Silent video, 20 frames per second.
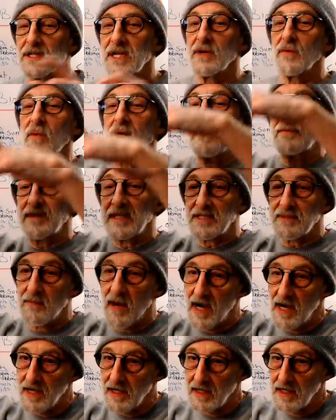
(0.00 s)
He wrapped his
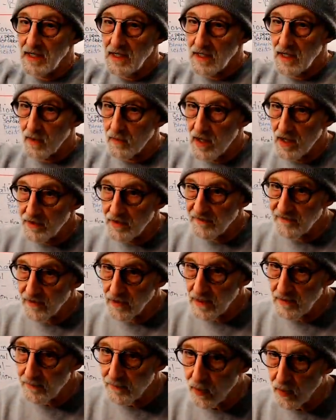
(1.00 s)
mind around the
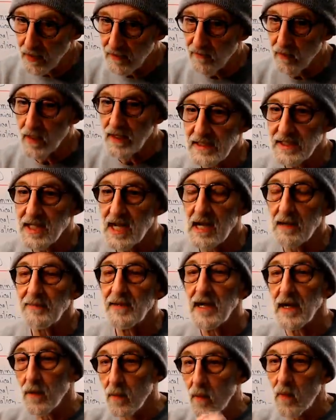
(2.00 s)
full import of is
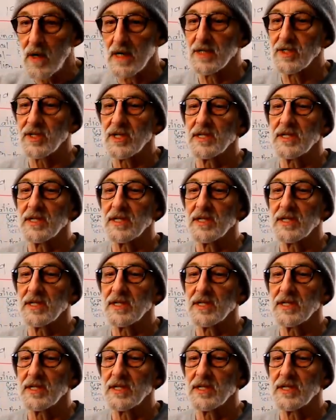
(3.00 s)
happening once,